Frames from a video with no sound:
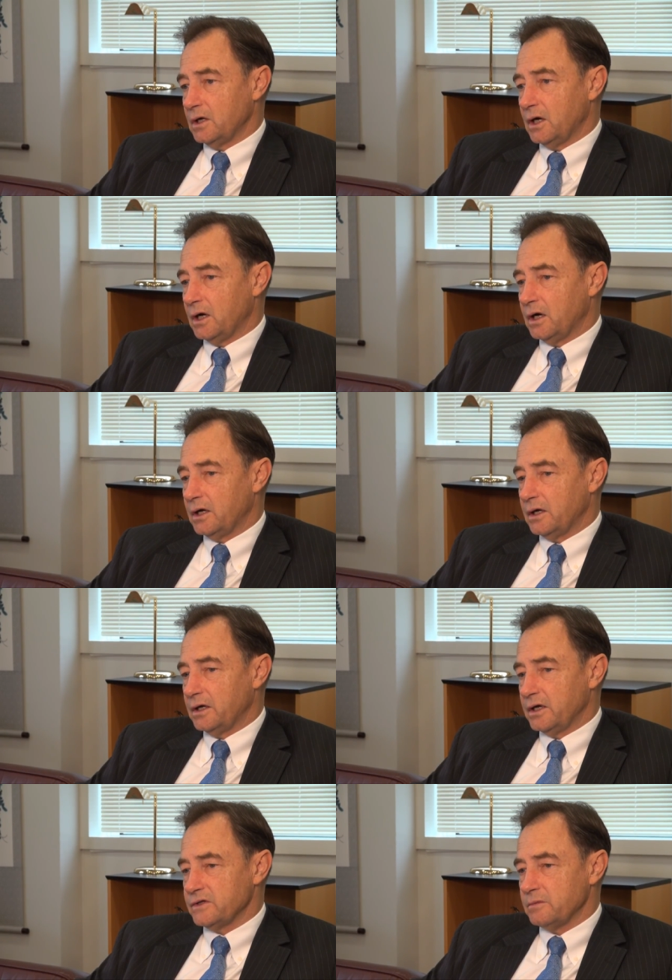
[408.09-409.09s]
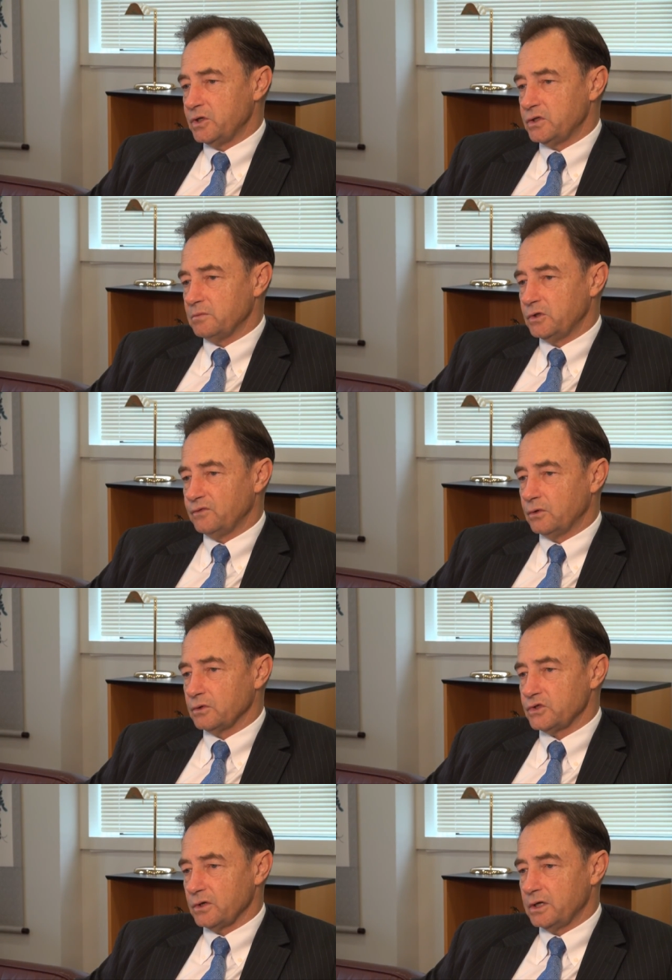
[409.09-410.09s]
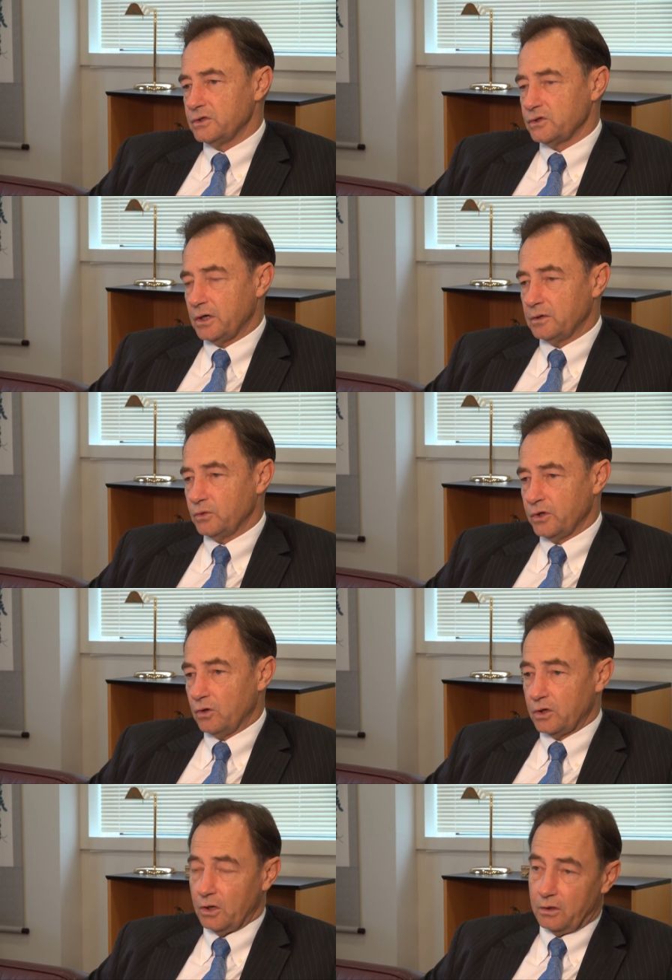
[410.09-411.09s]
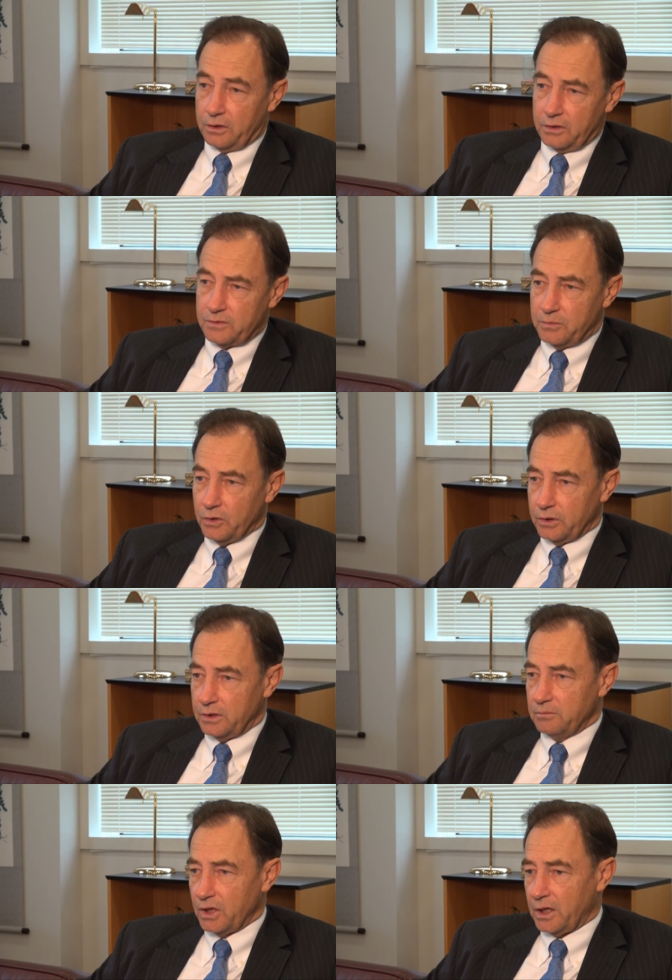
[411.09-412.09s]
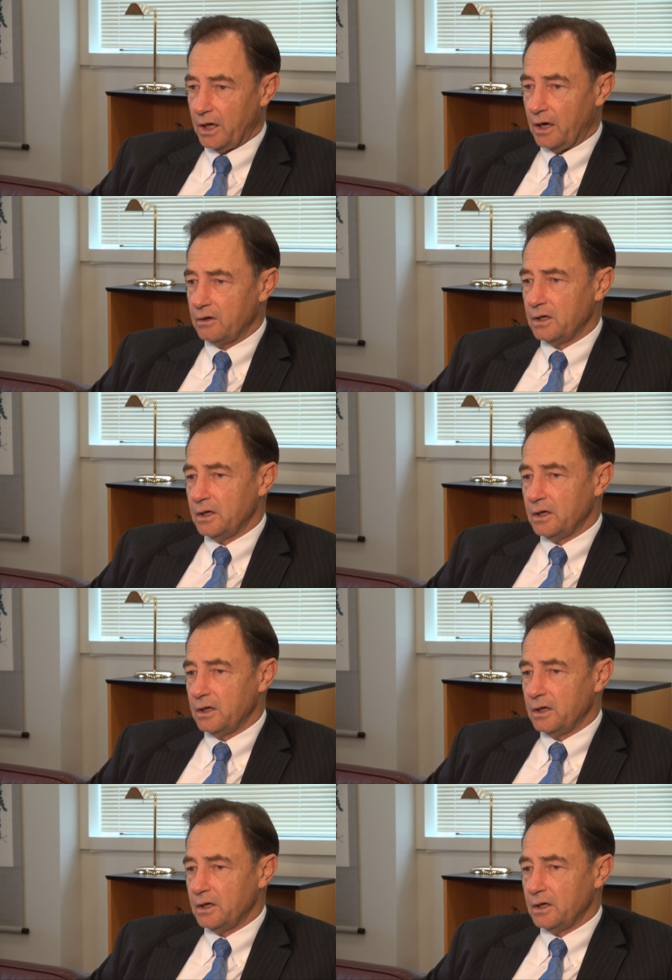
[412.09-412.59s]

Uh, as I mentioned before, Australia's trade with Hong Kong, and it's mirrored in Macau,